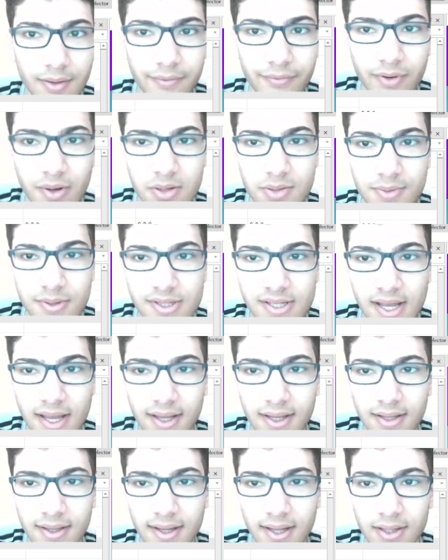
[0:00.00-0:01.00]
frames per
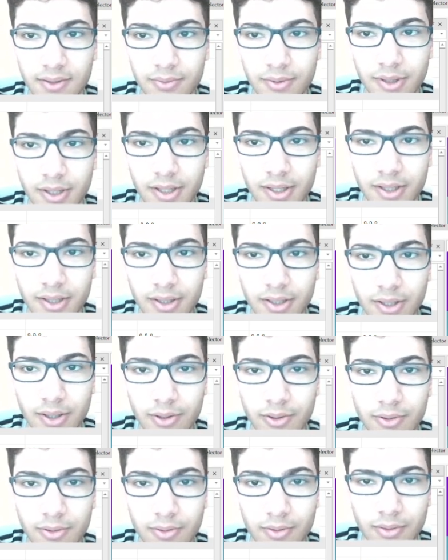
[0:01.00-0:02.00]
second, network.
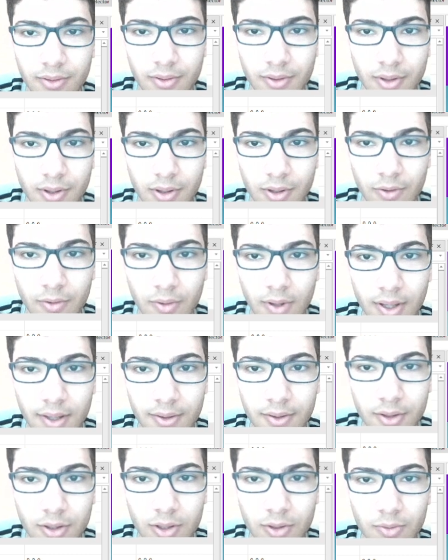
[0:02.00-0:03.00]
No.
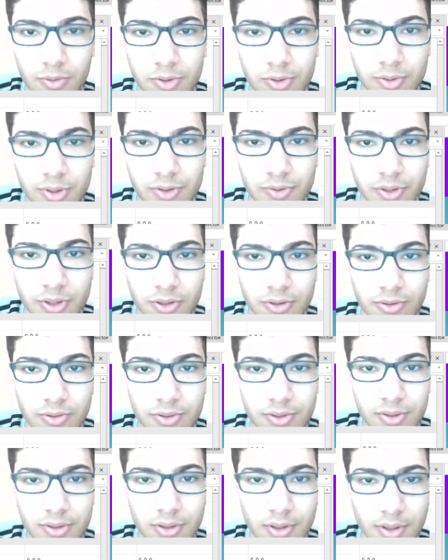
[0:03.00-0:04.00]
Render, switch
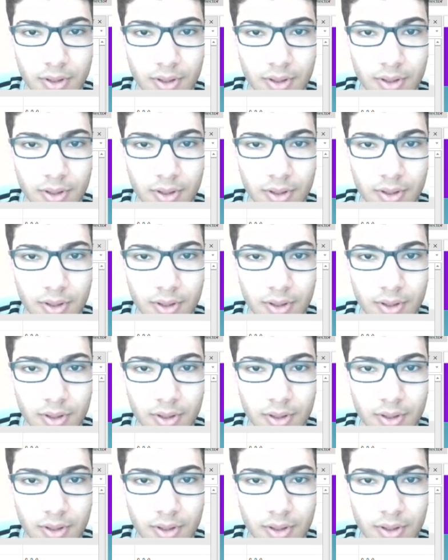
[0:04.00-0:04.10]
windows.